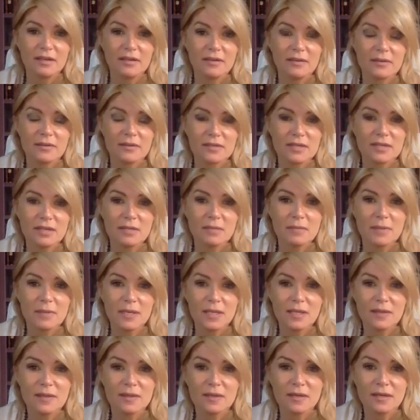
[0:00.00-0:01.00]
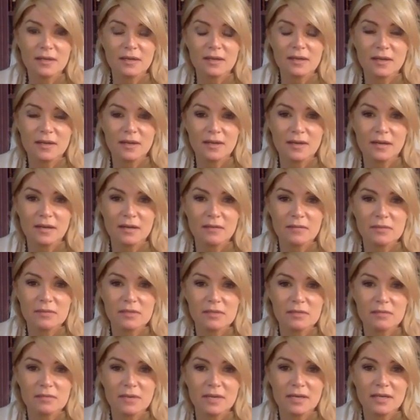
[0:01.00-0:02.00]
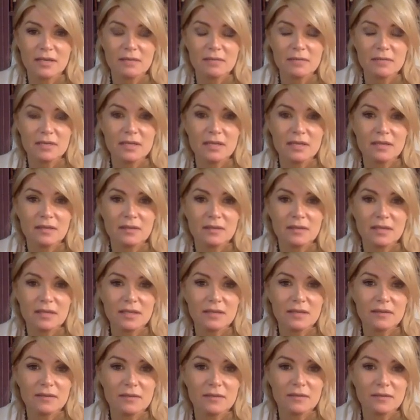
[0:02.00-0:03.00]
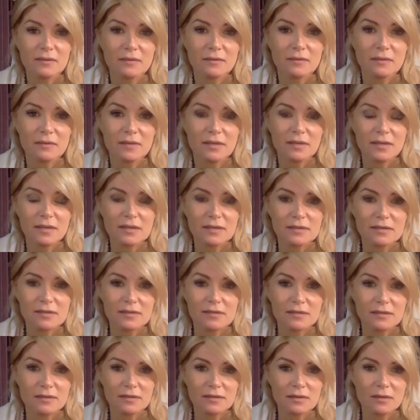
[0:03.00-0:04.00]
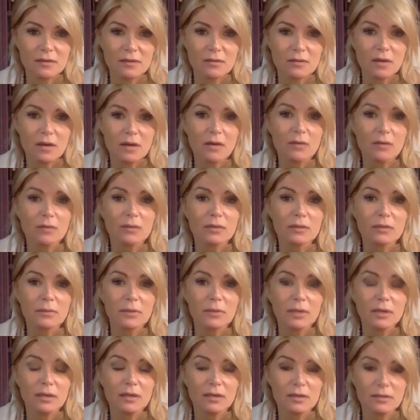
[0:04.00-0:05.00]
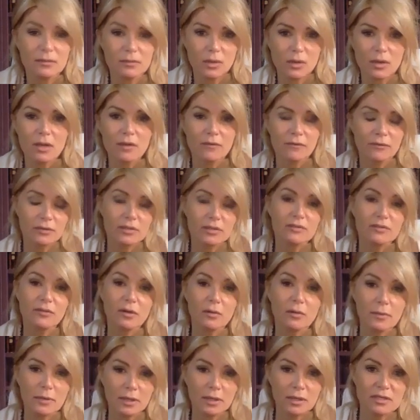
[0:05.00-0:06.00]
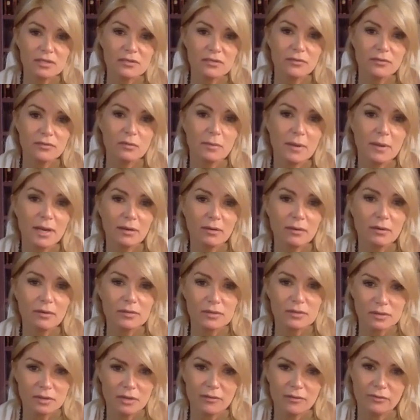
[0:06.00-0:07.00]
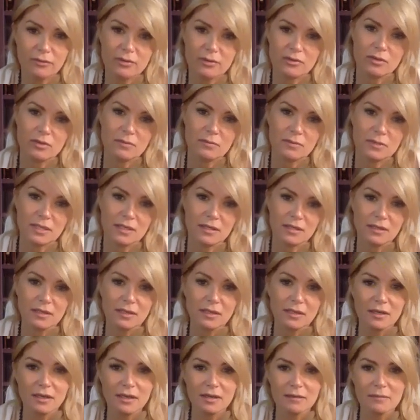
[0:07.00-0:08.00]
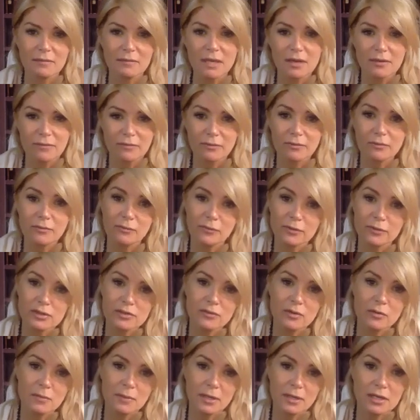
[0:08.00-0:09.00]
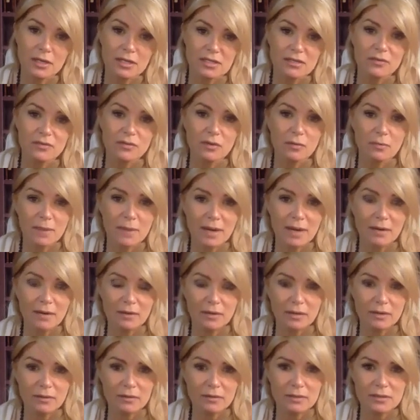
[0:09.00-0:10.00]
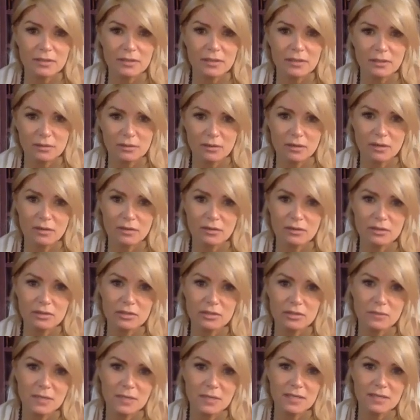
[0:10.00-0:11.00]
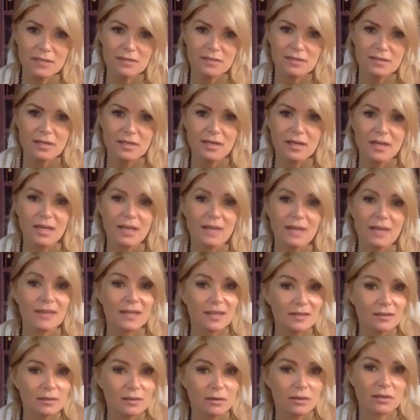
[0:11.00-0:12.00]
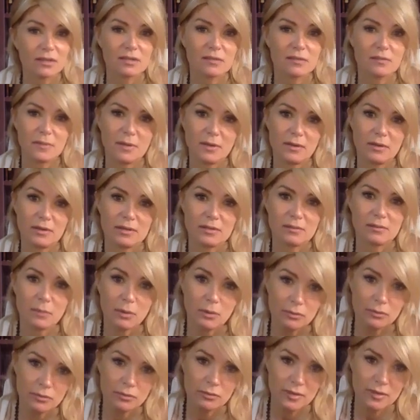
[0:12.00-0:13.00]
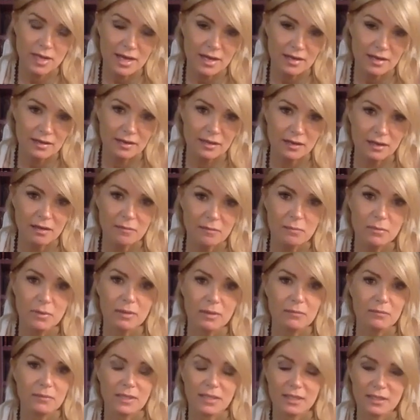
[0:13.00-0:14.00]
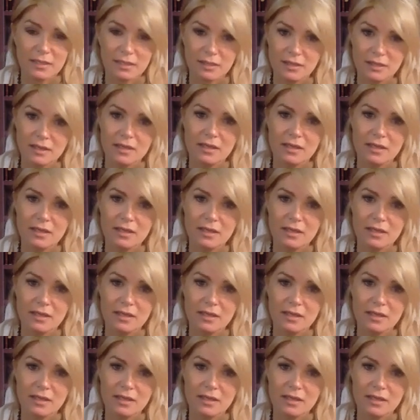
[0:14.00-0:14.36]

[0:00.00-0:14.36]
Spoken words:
there's anybody that comes to mind immediately that has, not only because, well, first of all, because of your background, sorry for interrupting. First of all, because of your background, your knowledge base, and then your experience, both adding up, like